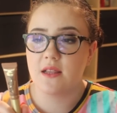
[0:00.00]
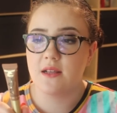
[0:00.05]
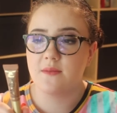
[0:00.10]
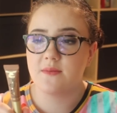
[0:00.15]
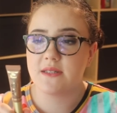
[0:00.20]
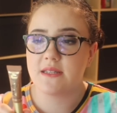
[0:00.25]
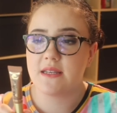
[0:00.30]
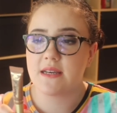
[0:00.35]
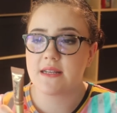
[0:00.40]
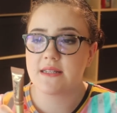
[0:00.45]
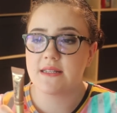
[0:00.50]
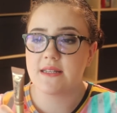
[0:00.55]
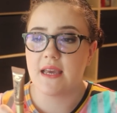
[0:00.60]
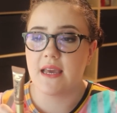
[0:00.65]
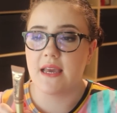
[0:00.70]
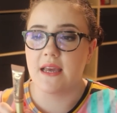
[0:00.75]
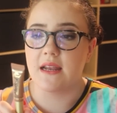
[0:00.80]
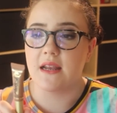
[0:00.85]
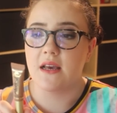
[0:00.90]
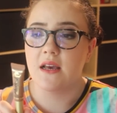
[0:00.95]
lipsticks
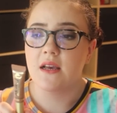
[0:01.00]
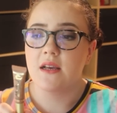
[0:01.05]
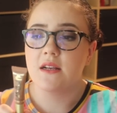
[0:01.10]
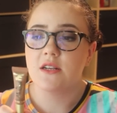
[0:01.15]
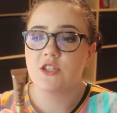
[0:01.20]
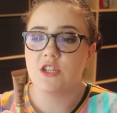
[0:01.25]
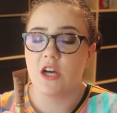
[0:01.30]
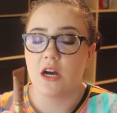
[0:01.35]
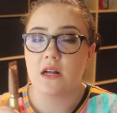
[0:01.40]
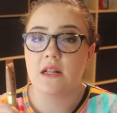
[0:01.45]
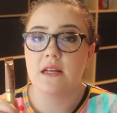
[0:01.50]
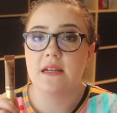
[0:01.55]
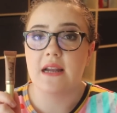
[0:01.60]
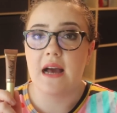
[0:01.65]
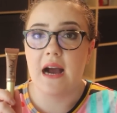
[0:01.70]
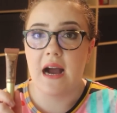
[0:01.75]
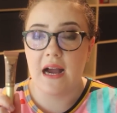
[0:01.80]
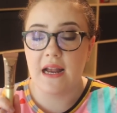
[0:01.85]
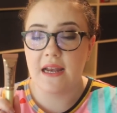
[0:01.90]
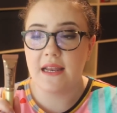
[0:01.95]
in Chocolate
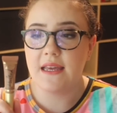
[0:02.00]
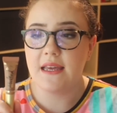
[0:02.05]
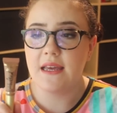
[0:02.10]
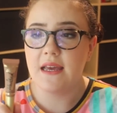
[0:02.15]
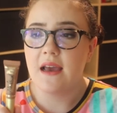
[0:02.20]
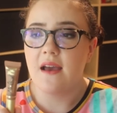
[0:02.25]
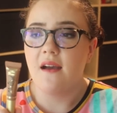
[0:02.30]
Honey.